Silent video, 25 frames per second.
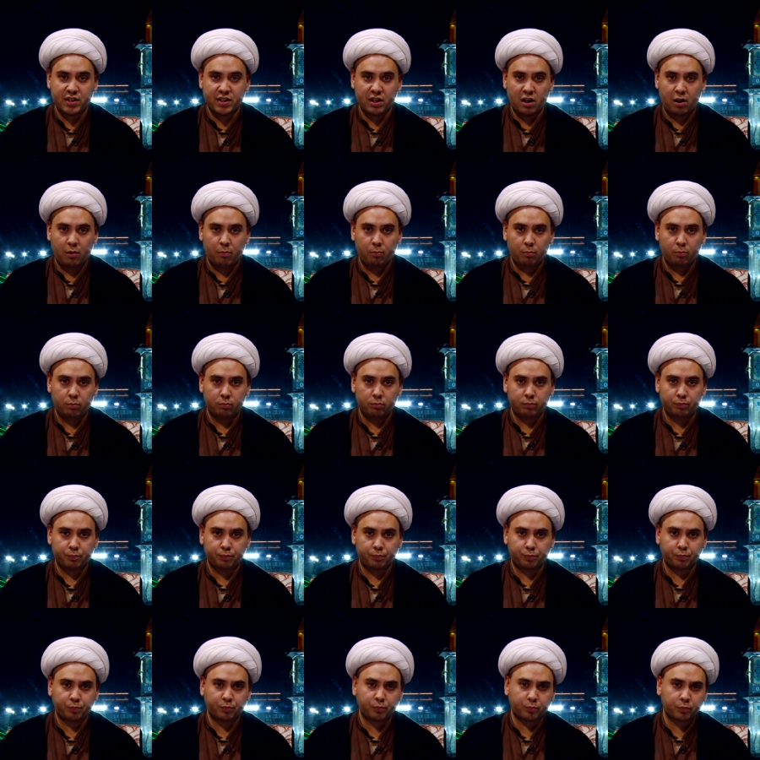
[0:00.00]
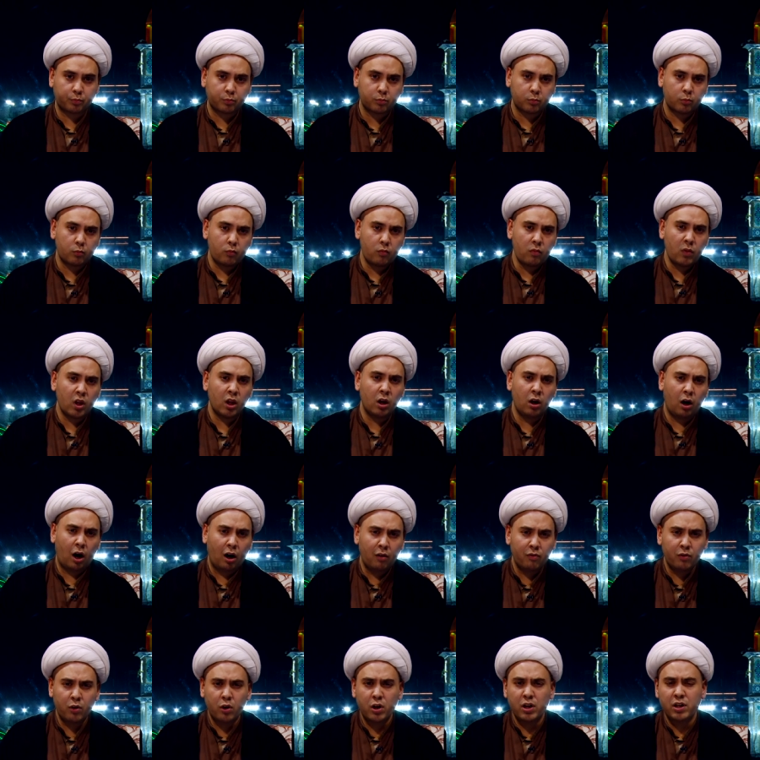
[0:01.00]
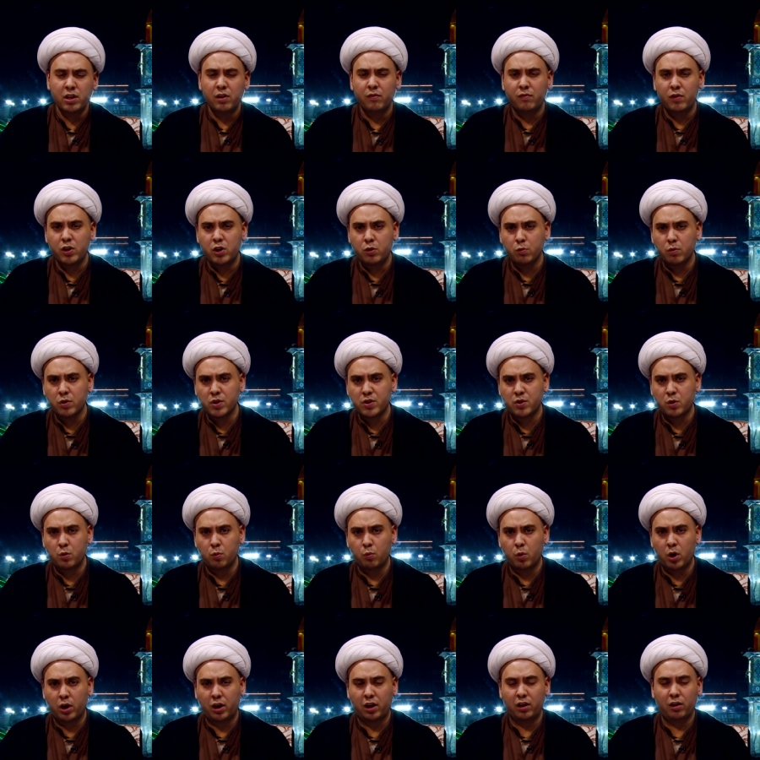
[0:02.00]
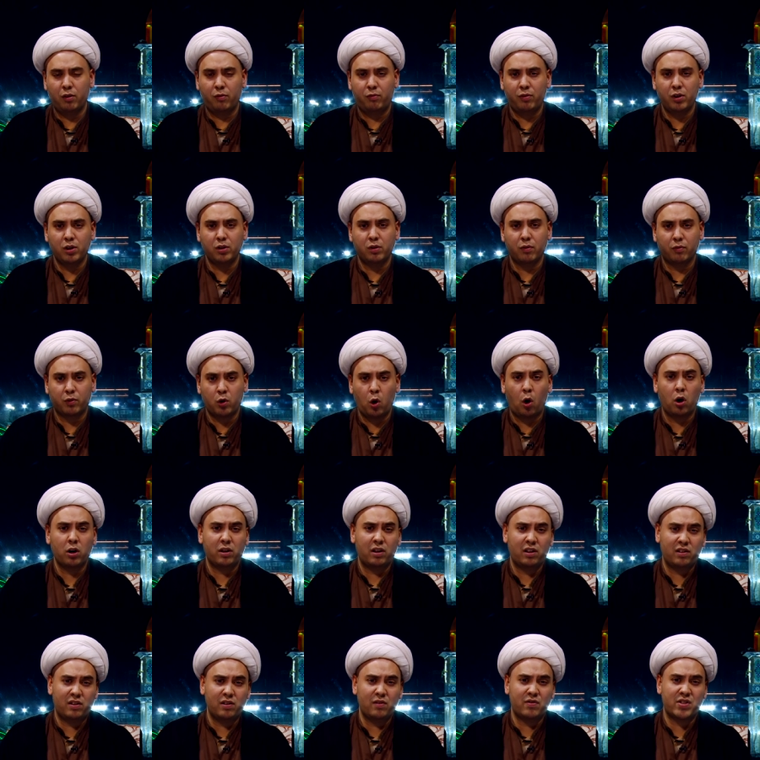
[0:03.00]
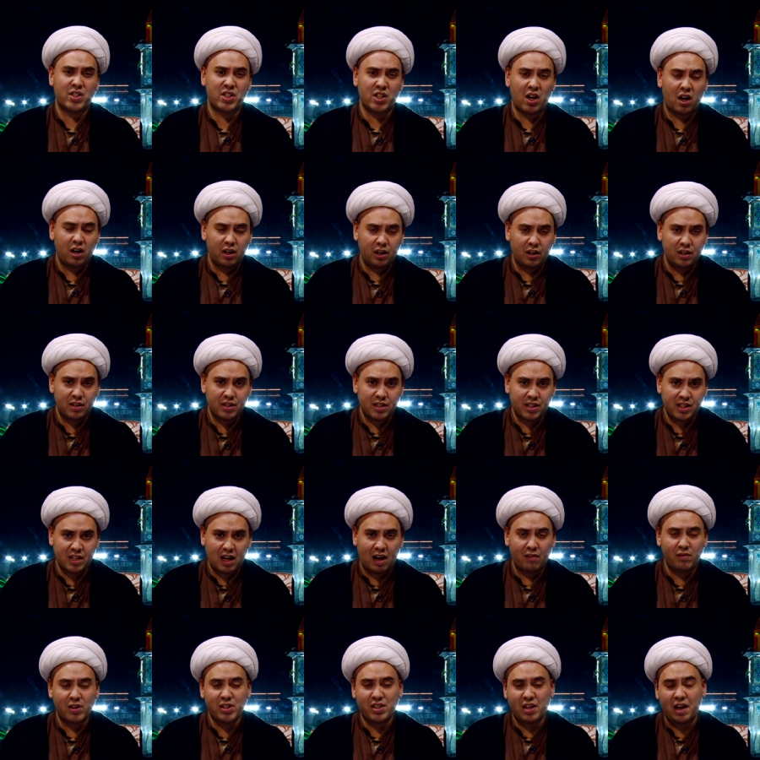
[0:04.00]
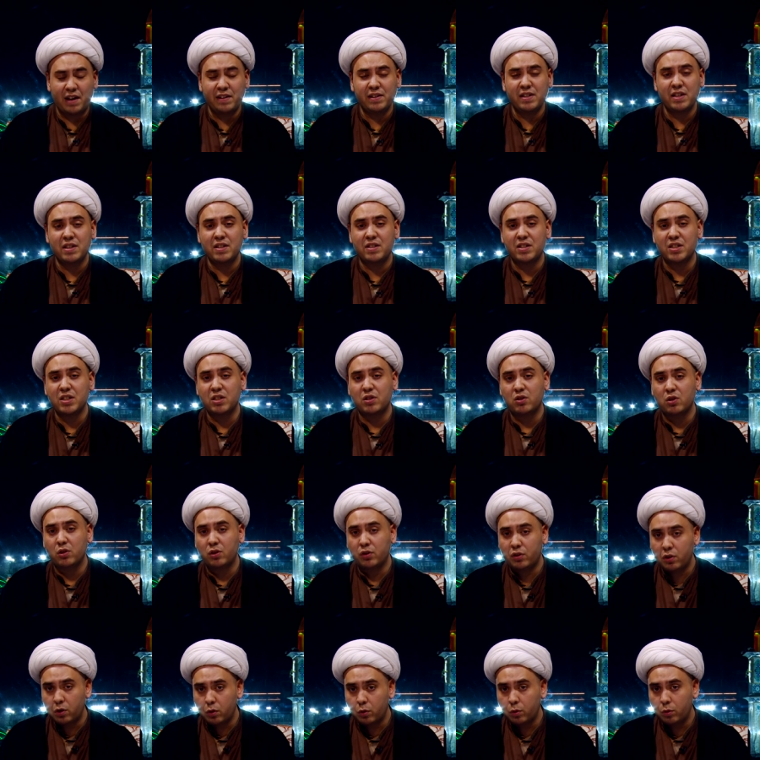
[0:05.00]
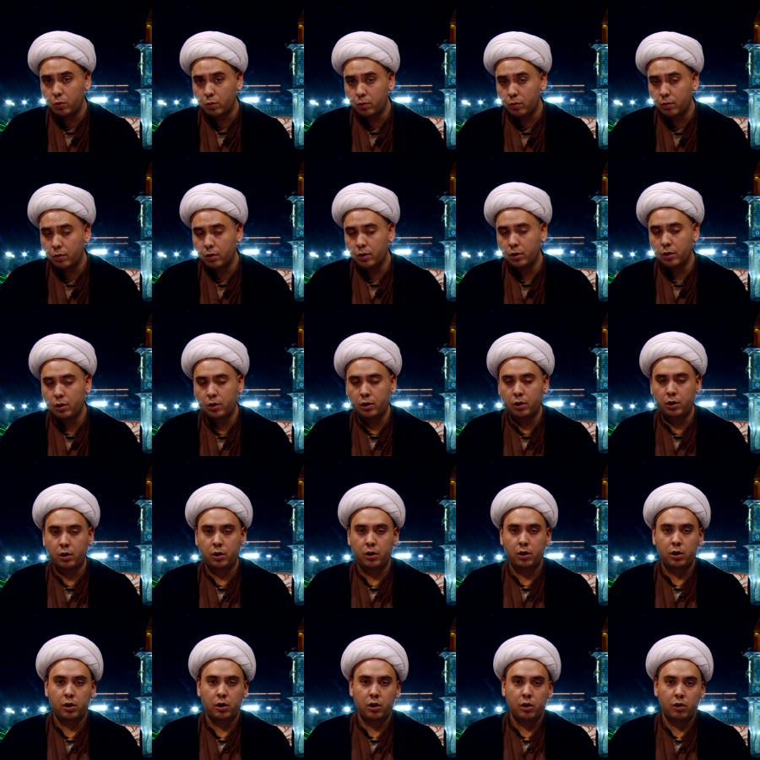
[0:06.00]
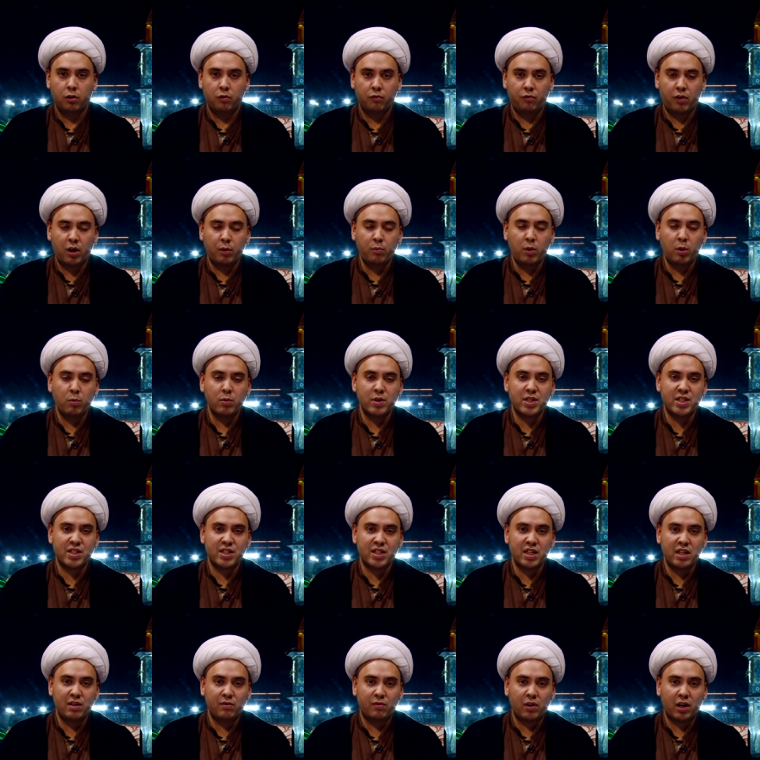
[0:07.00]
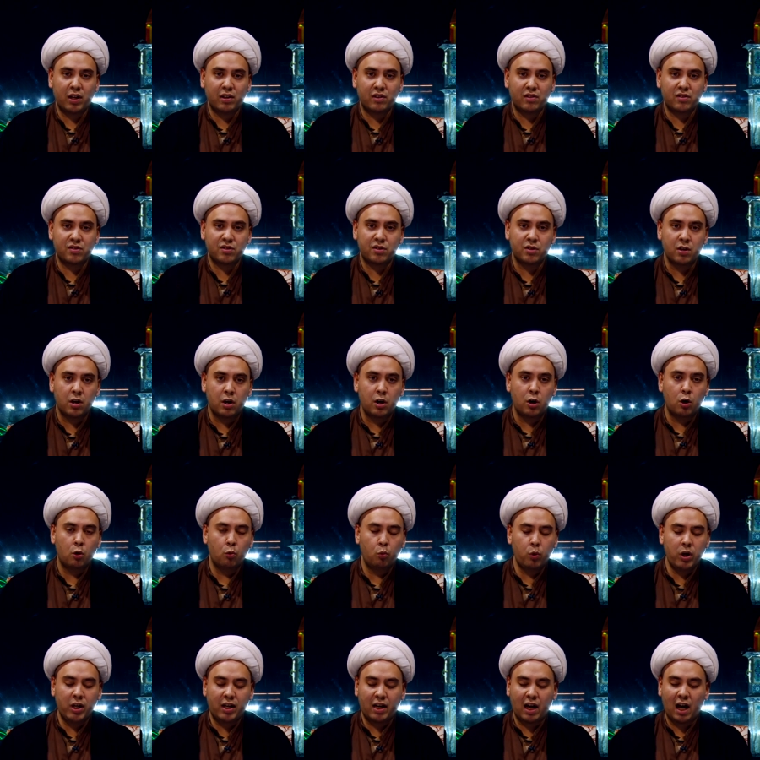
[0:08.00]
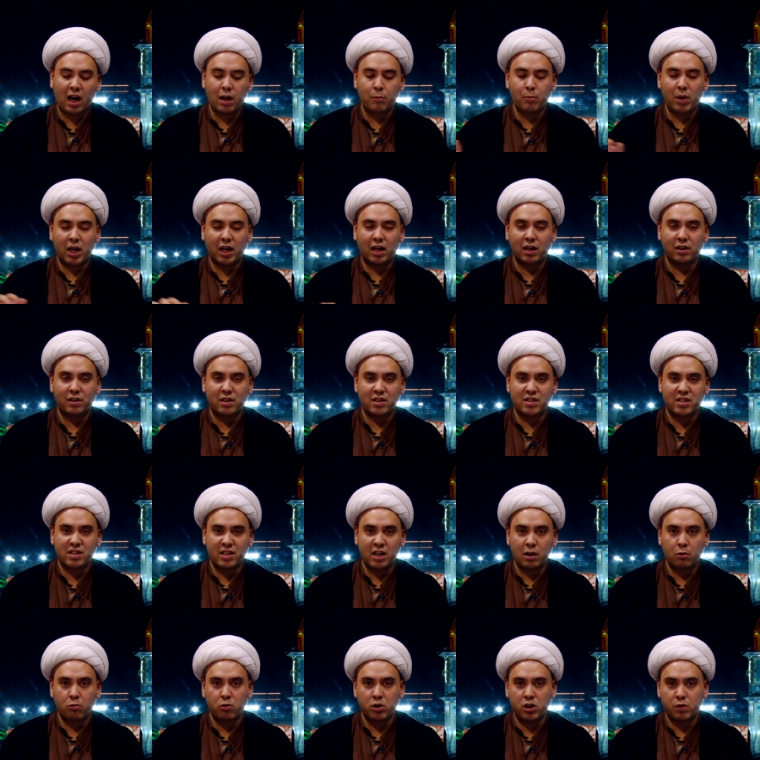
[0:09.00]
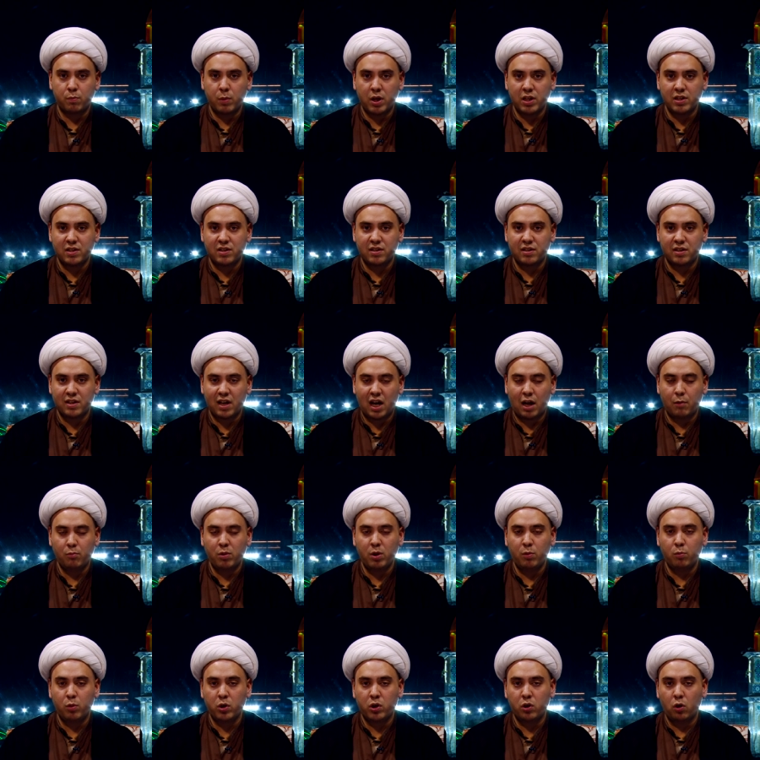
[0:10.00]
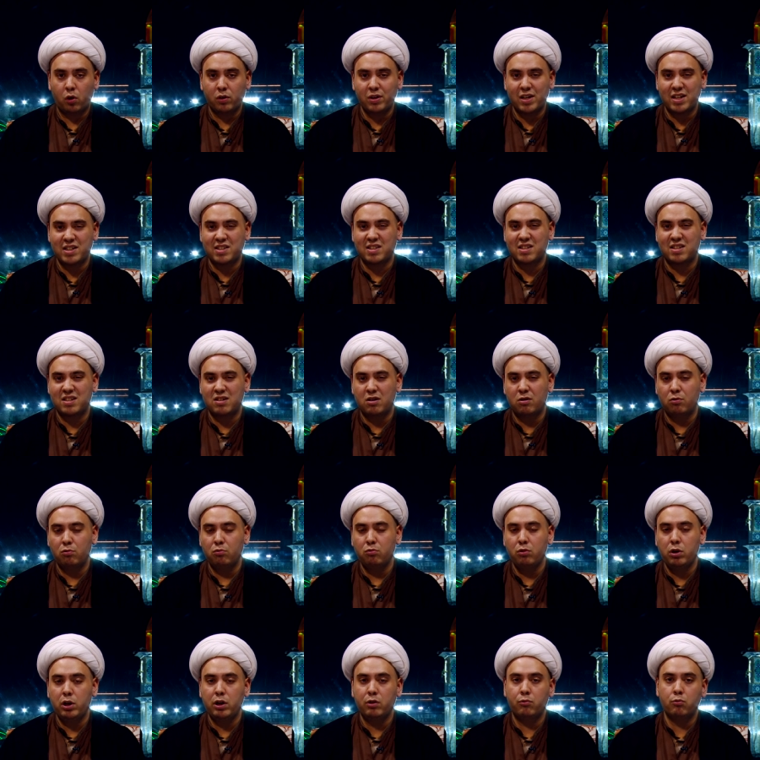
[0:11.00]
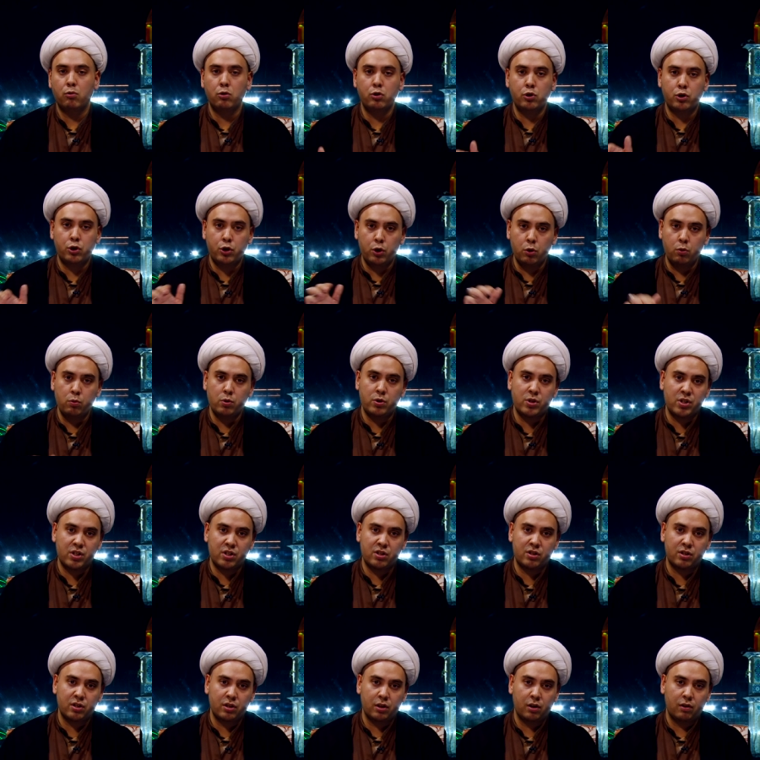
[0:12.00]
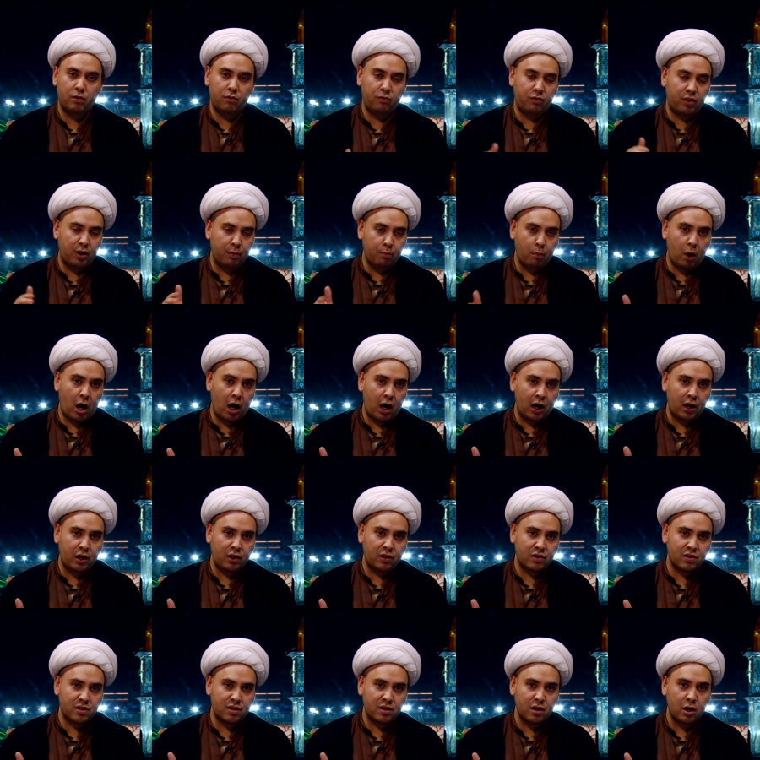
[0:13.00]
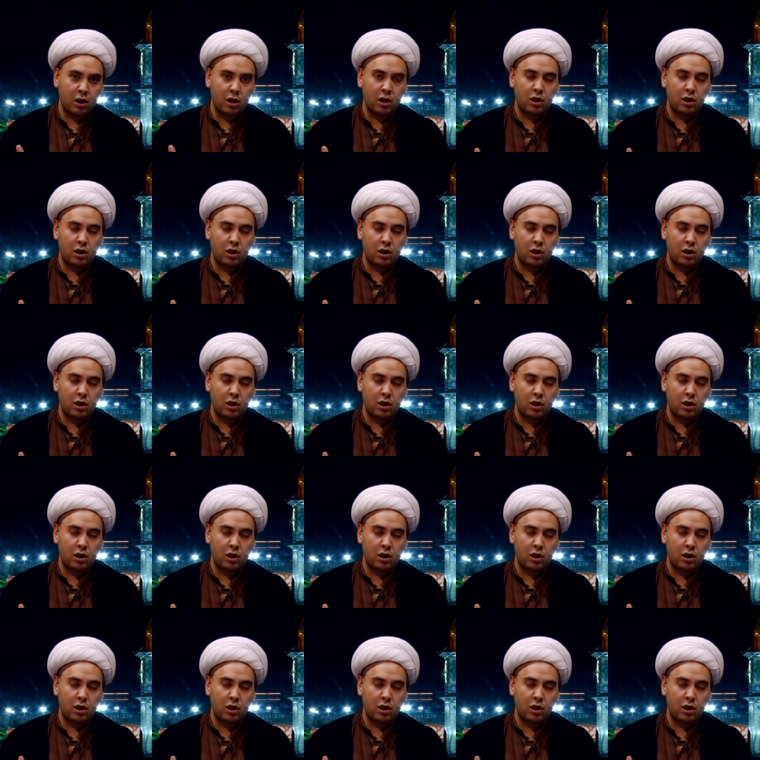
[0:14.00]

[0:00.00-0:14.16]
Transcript: some other individuals who work in the field of cognitive science have a tendency to do, then we would see that we can make a distinguishment and we would not necessarily reduce the mind